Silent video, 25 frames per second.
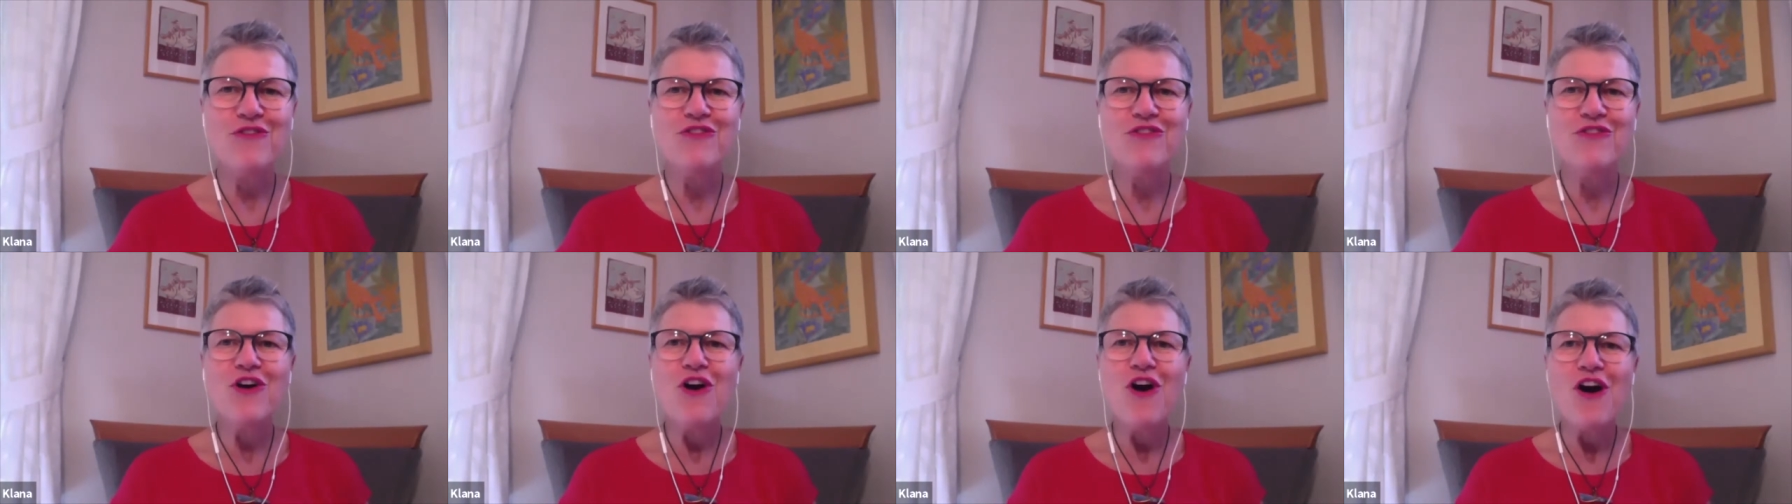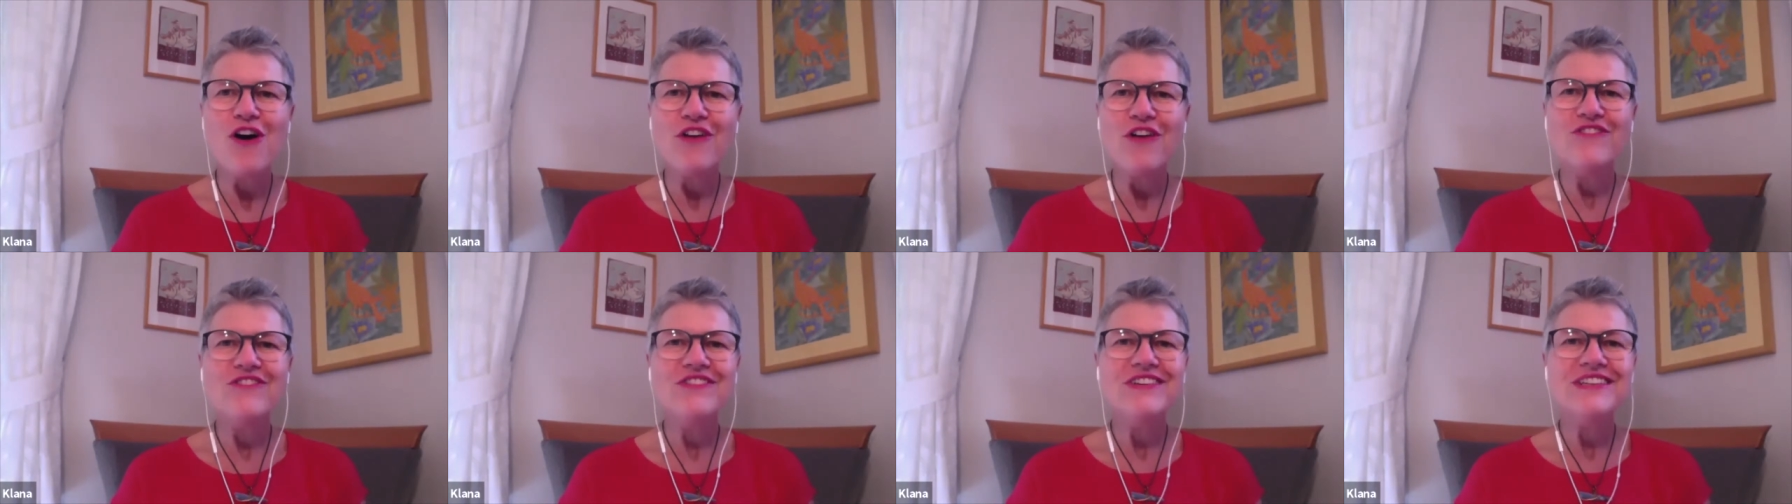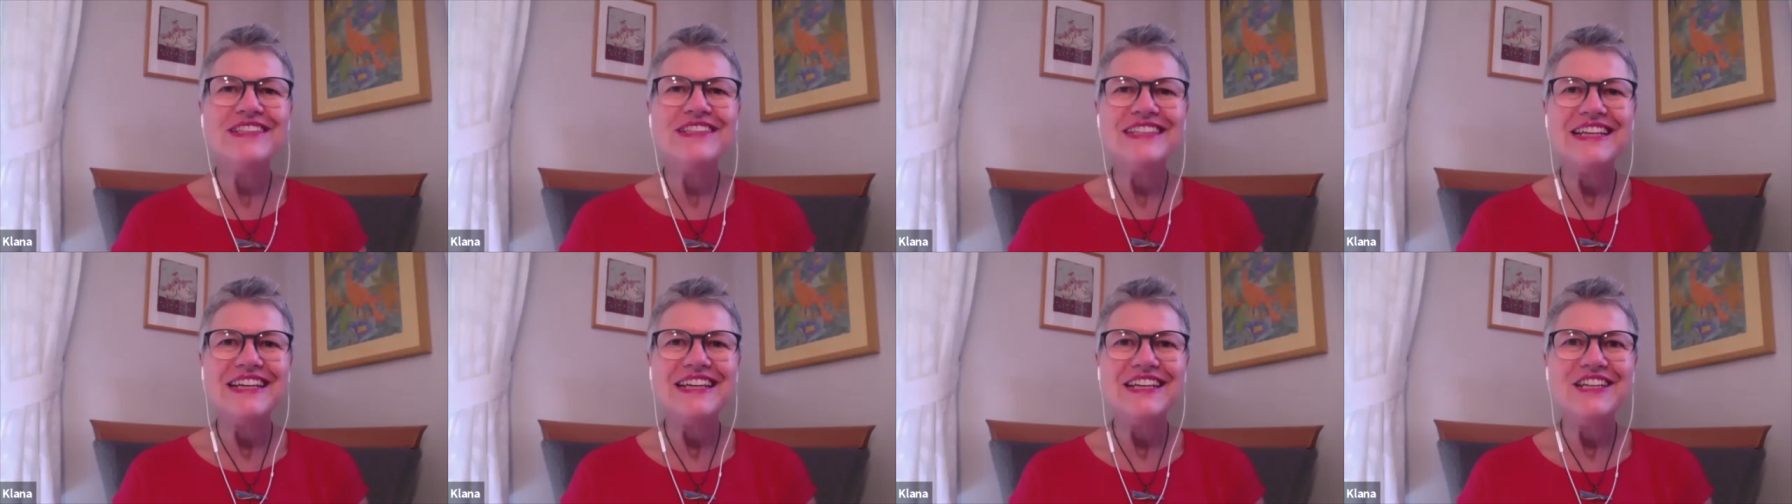
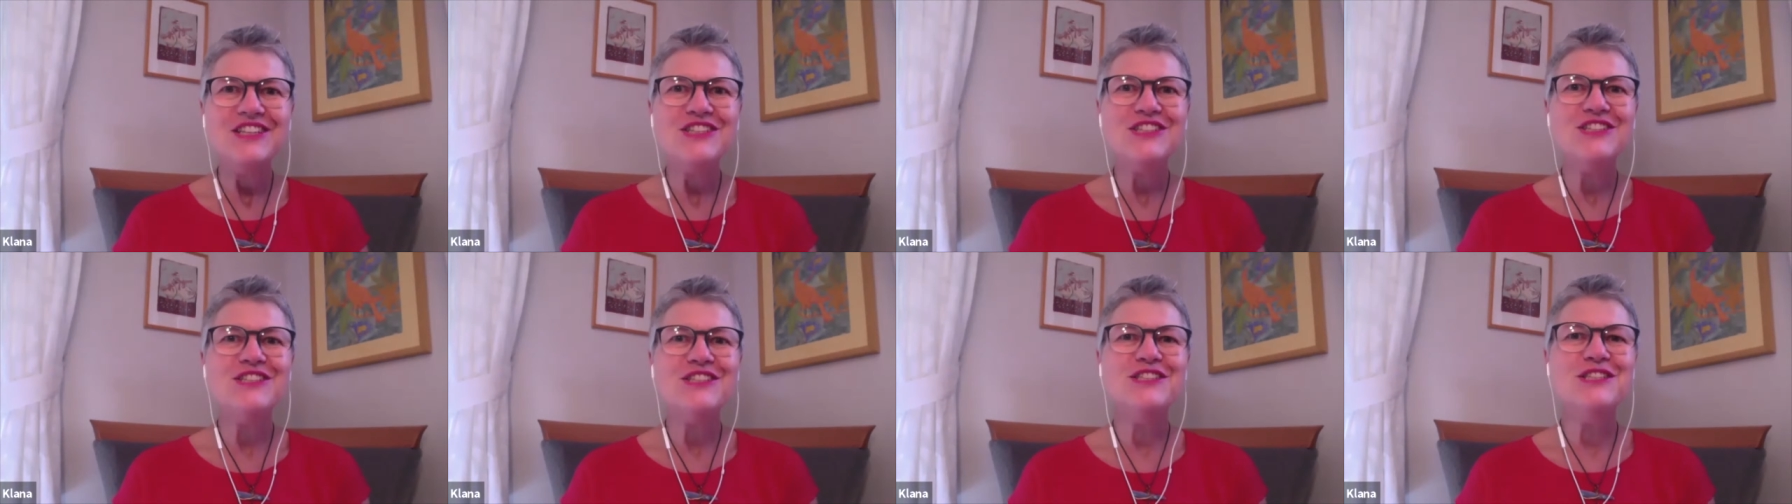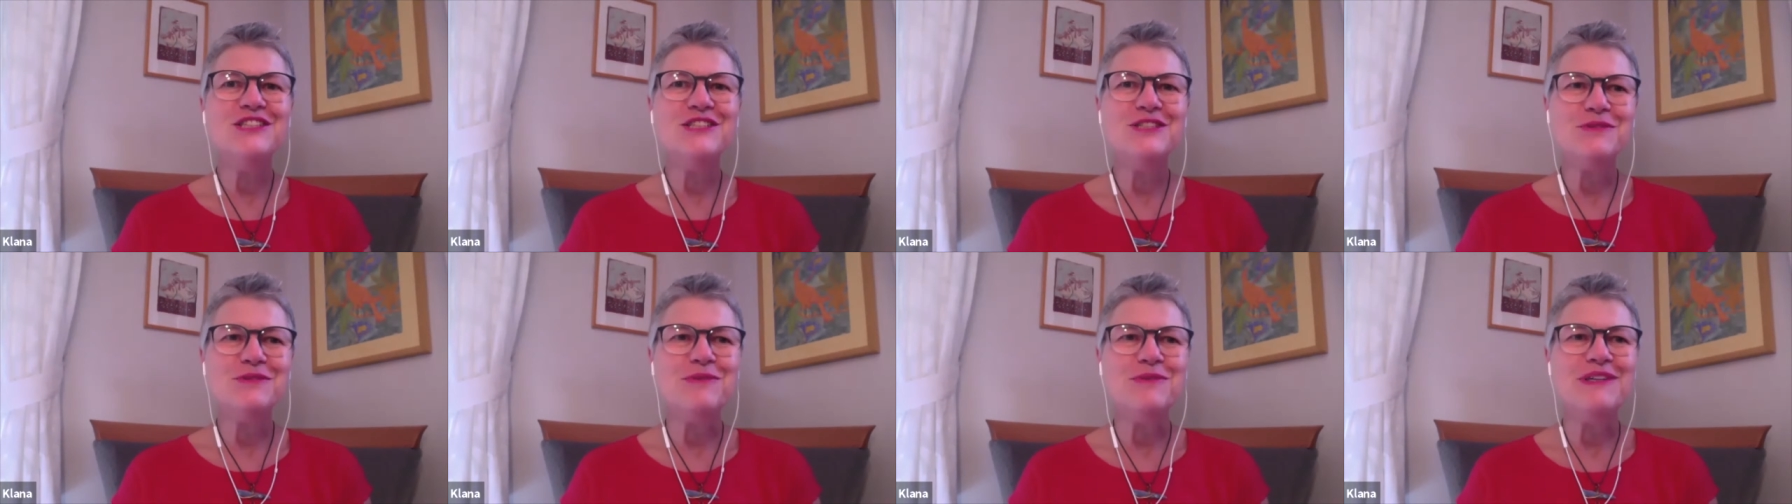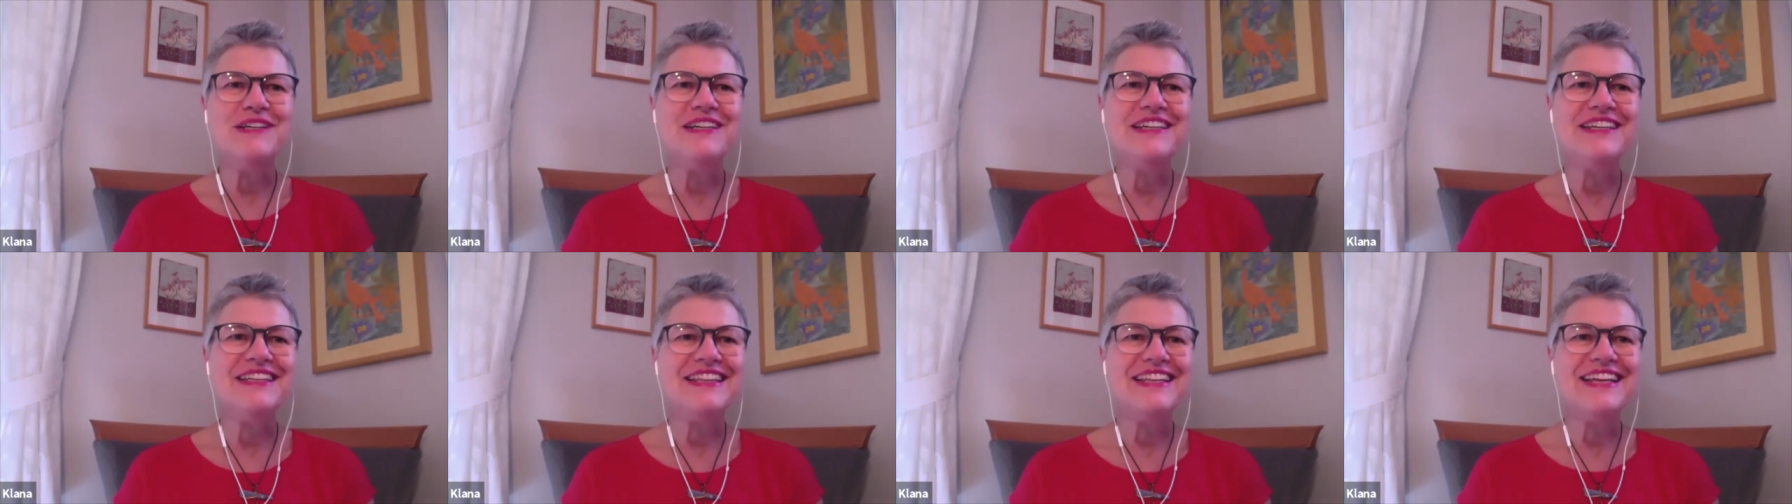Conversations
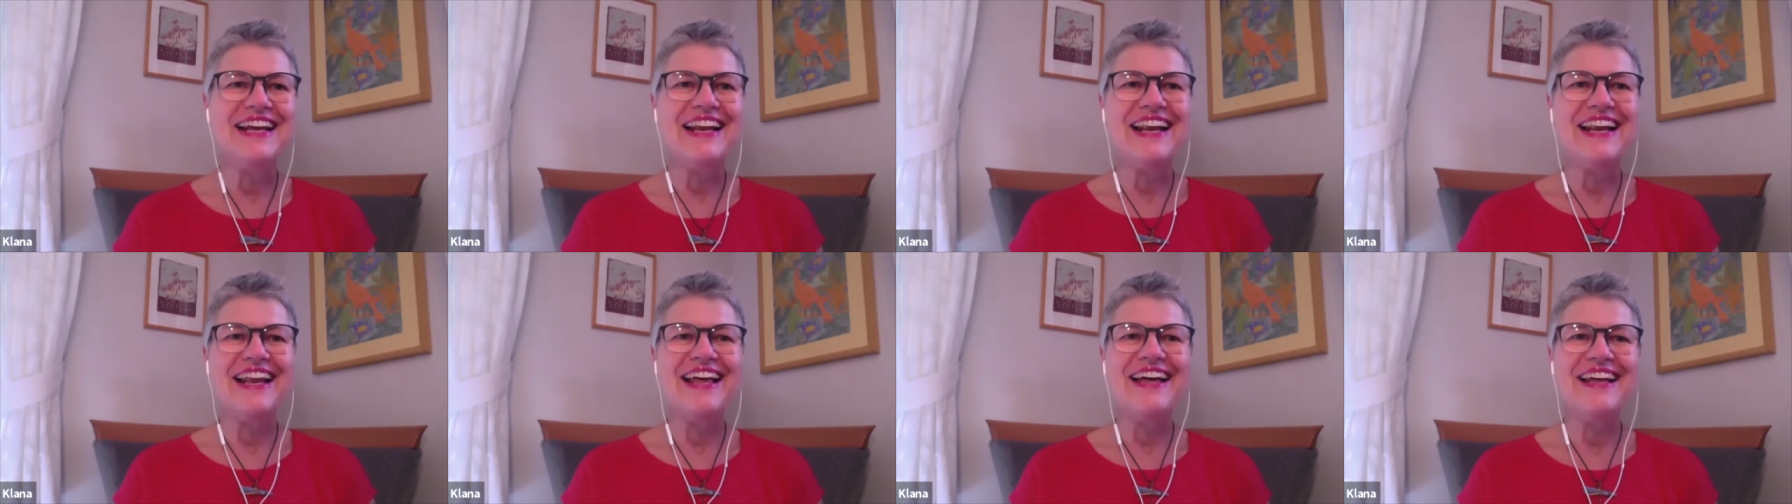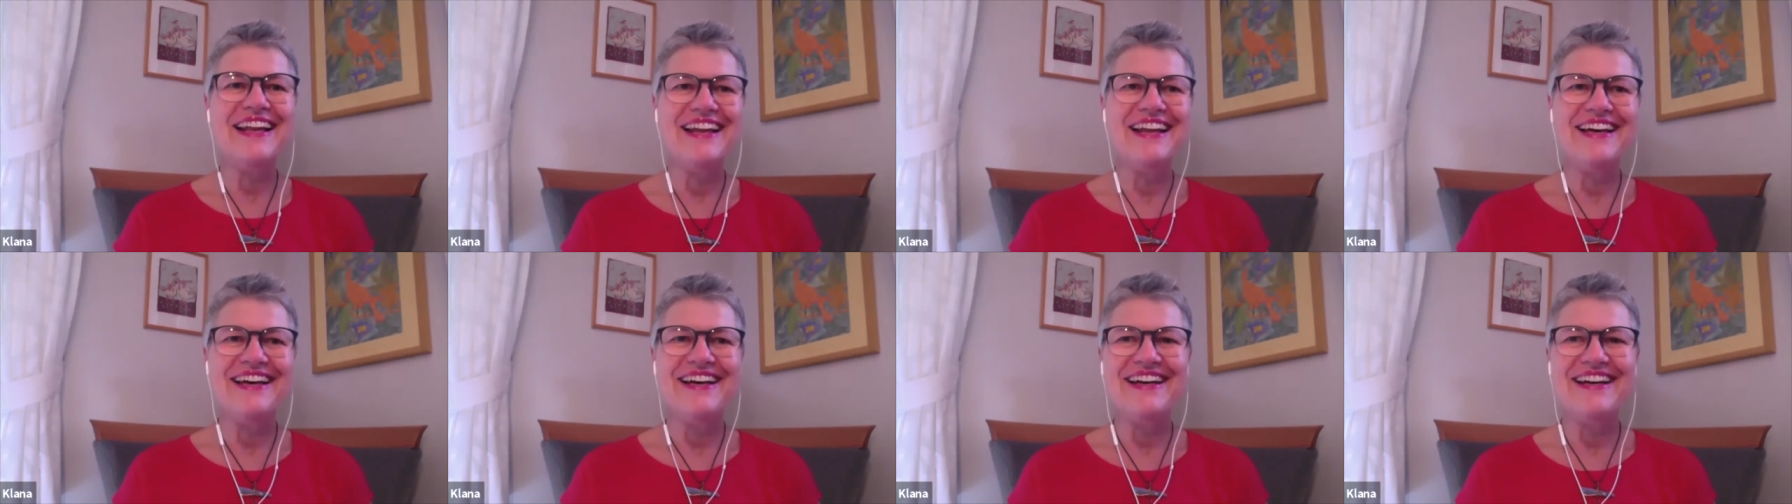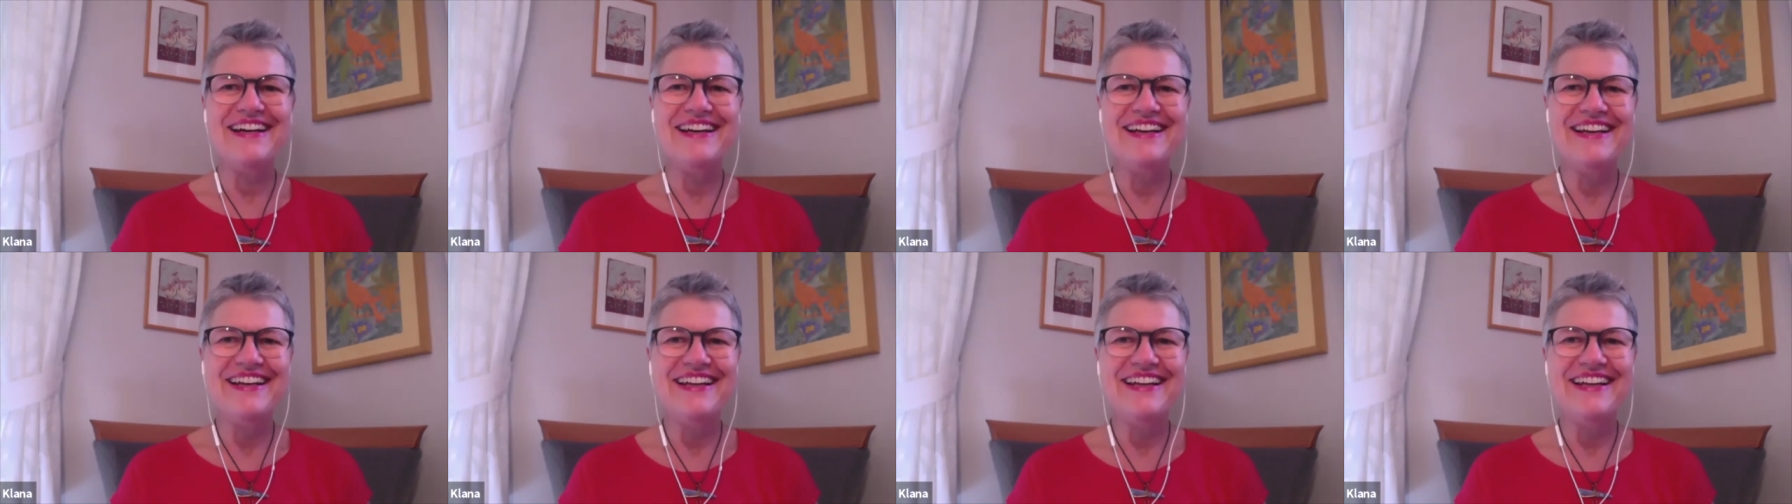with Klana.